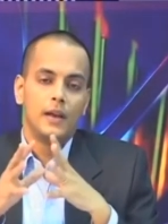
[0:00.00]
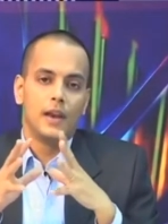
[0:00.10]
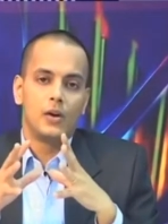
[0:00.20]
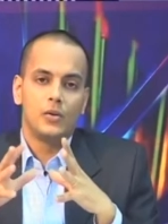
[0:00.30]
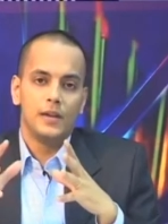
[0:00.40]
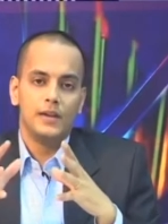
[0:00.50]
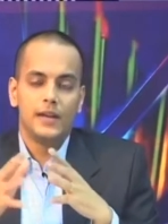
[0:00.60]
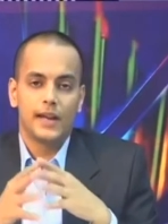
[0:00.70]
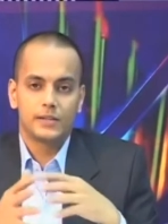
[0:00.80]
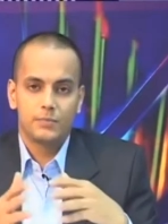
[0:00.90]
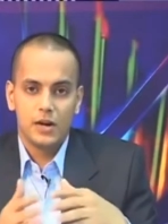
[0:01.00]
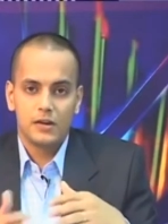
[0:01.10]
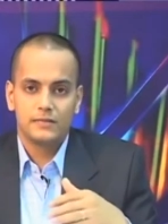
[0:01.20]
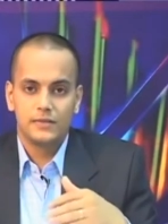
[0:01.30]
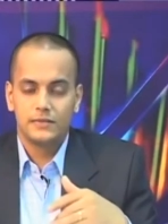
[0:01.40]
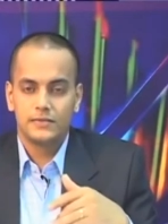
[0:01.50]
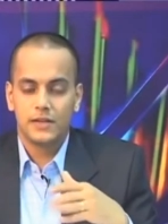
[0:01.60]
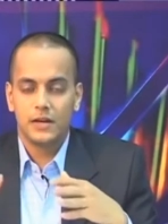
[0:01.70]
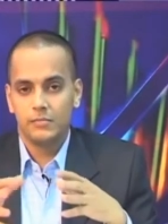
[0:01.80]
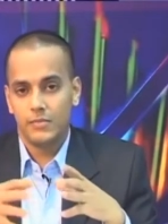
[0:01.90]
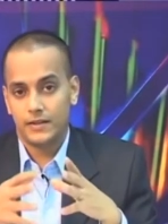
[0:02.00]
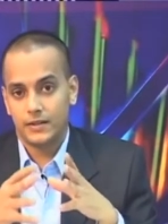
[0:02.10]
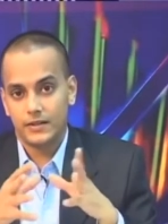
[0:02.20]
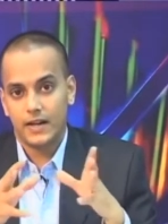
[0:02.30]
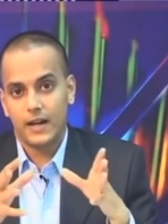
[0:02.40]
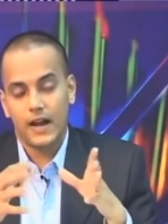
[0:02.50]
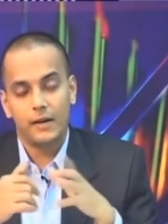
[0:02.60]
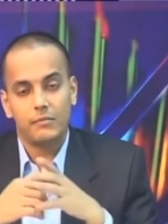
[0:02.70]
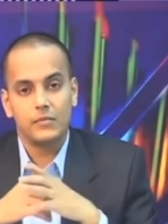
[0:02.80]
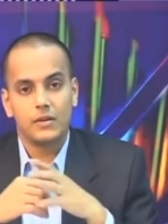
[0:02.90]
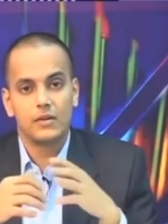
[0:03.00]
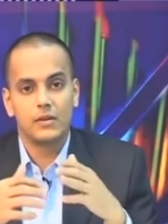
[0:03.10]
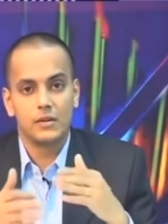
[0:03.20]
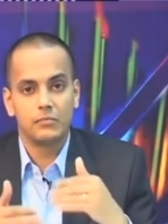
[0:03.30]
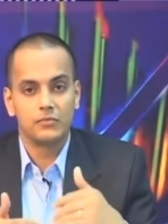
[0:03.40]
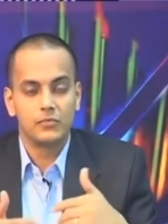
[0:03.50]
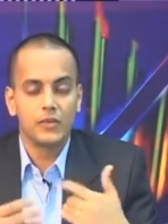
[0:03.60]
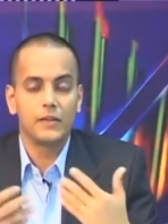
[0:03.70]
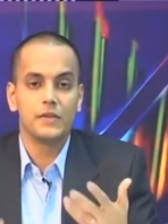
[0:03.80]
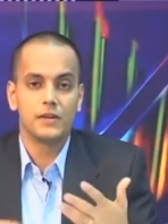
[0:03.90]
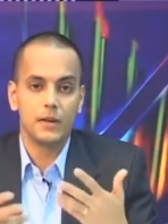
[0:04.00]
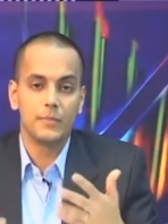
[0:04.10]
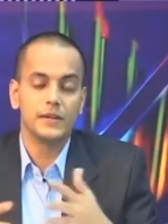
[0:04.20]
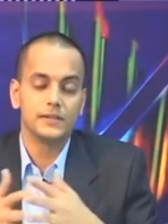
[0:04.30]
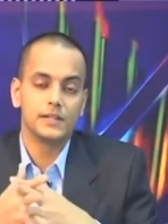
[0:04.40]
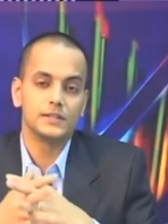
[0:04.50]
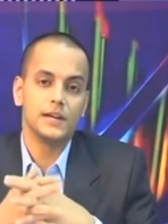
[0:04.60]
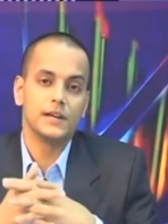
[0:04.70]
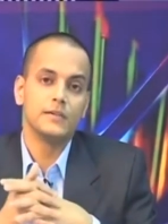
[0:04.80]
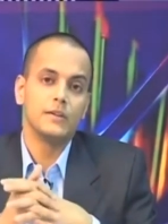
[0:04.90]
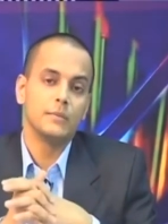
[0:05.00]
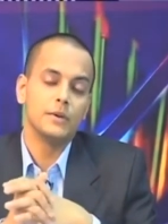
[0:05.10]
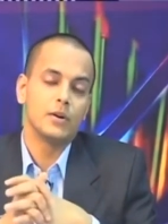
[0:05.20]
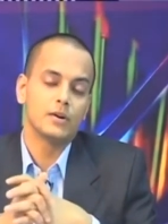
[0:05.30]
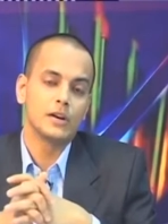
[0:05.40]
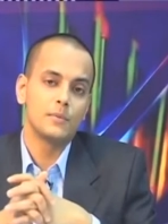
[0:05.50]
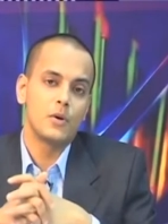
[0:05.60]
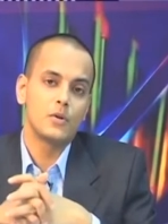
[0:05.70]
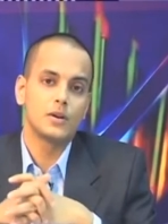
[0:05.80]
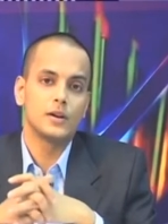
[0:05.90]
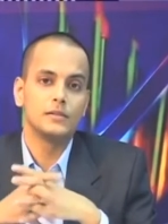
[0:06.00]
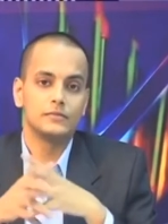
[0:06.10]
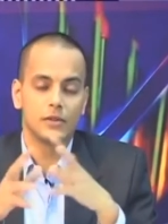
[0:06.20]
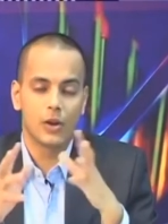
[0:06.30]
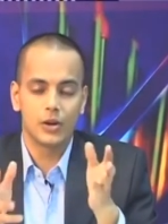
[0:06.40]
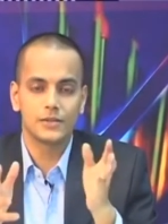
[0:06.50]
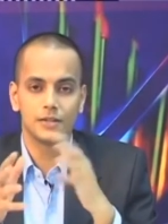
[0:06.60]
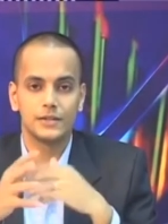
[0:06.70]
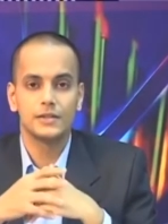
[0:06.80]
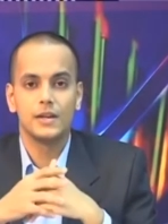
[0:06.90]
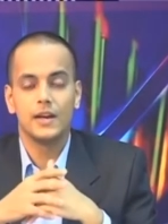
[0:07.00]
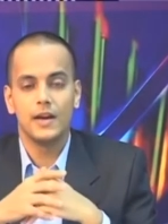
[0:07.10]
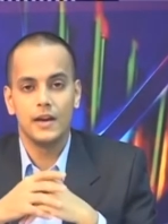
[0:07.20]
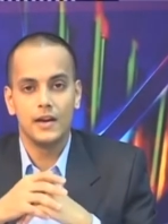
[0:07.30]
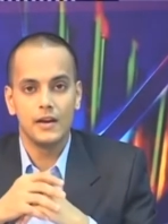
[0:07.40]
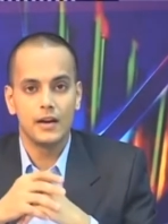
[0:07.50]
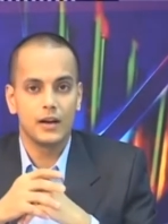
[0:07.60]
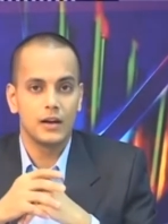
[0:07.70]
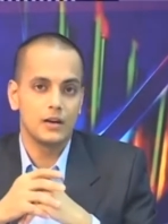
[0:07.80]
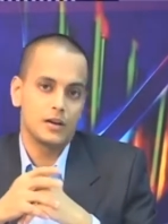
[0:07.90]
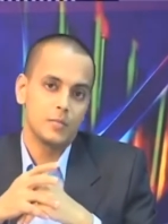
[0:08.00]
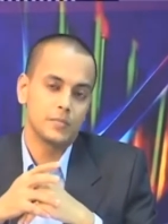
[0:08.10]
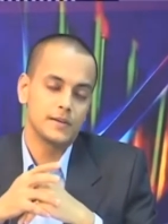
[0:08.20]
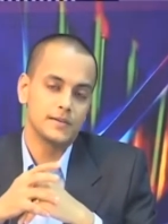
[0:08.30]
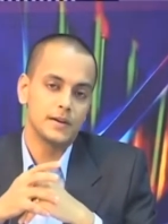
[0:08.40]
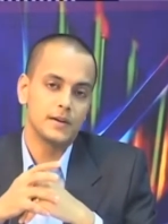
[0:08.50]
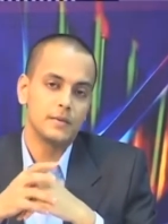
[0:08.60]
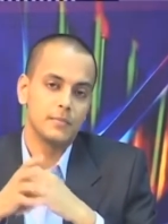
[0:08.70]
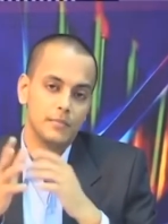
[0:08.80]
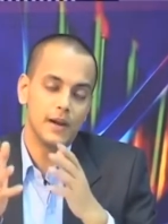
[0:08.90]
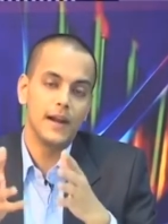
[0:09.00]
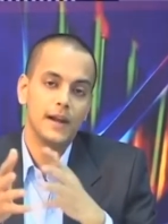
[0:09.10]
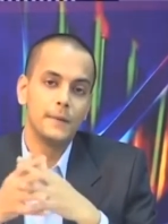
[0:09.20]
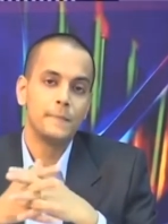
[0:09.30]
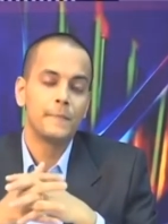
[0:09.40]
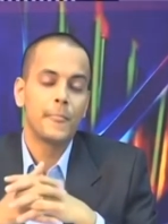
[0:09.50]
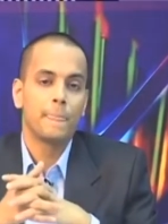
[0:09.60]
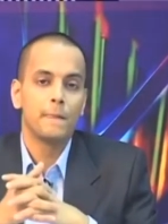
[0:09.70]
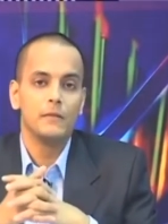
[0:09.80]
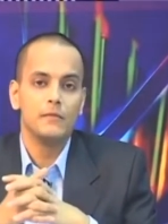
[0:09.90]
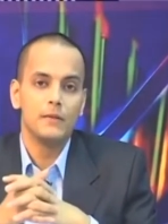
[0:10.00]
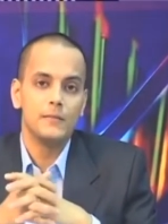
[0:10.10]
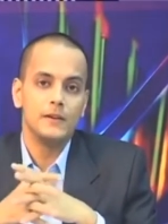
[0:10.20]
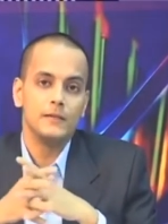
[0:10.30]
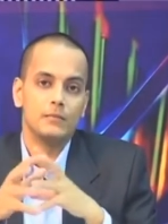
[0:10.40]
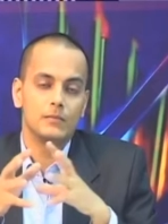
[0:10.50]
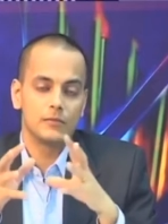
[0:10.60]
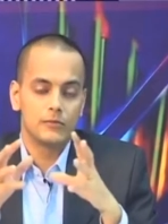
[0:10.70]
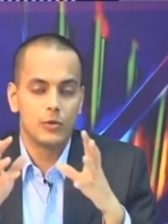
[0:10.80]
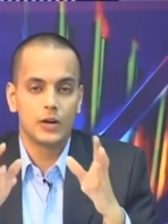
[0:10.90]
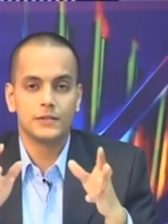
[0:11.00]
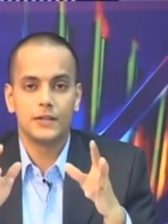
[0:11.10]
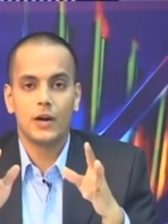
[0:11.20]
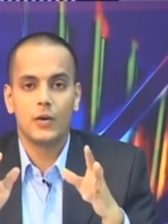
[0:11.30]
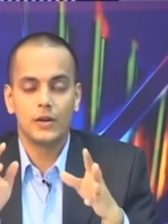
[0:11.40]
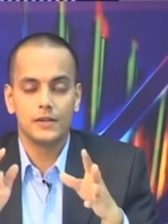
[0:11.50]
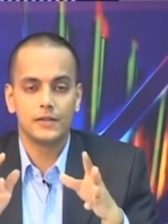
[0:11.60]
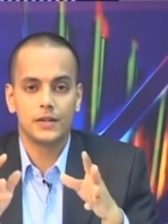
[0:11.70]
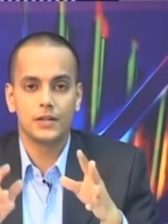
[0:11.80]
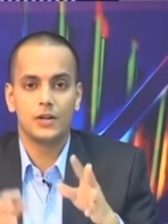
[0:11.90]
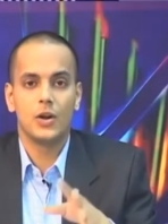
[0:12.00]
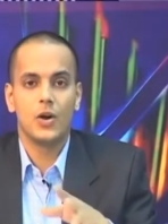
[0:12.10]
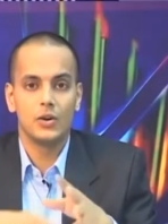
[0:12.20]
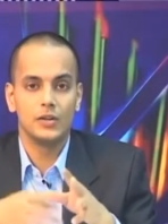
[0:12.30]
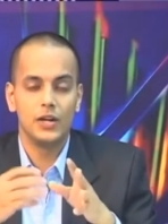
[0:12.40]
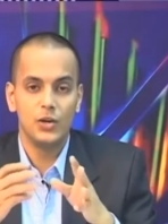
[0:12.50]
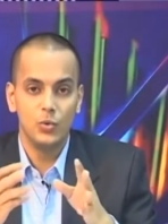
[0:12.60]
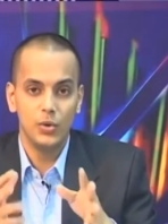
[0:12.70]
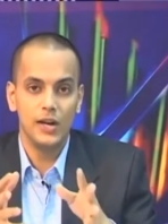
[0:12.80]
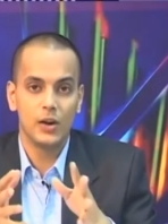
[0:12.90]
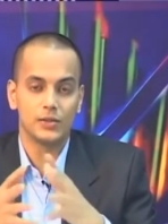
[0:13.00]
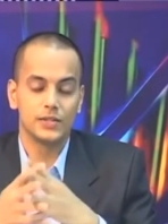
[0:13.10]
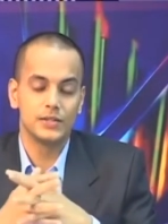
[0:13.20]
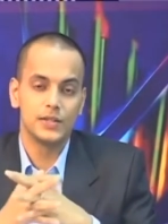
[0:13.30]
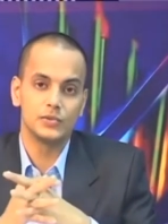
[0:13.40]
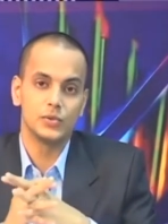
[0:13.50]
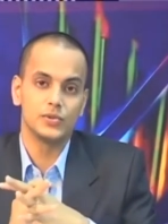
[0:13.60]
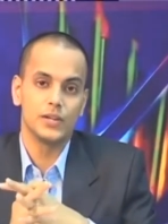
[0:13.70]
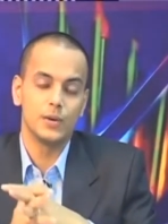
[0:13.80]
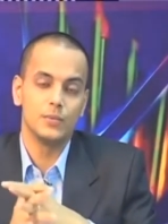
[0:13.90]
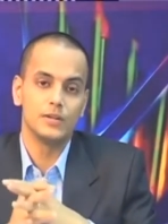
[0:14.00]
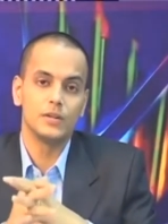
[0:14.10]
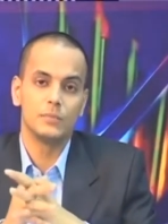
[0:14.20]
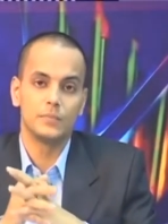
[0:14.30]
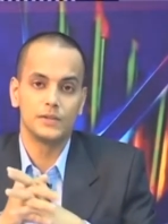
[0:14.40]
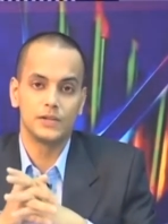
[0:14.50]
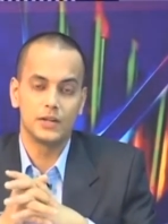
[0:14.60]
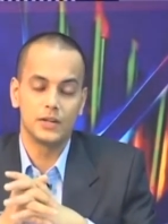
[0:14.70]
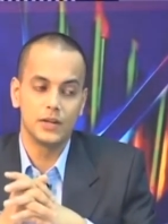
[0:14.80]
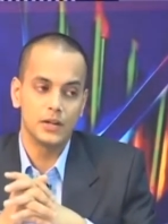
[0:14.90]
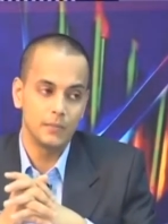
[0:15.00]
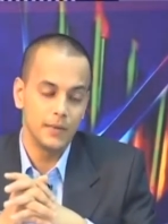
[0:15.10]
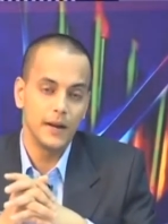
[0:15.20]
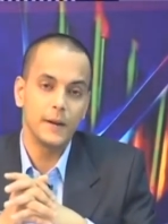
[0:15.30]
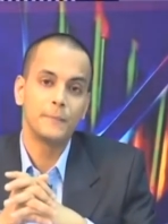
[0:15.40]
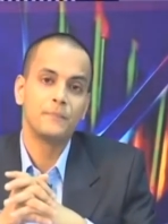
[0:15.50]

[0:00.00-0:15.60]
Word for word: Now, in the next part of this uh, lecture that I am um, that we shall be discussing, we will be talking about losses in a, a compressor blade. We will be focusing our discussion on the 2D losses associated with the compressor uh, blade.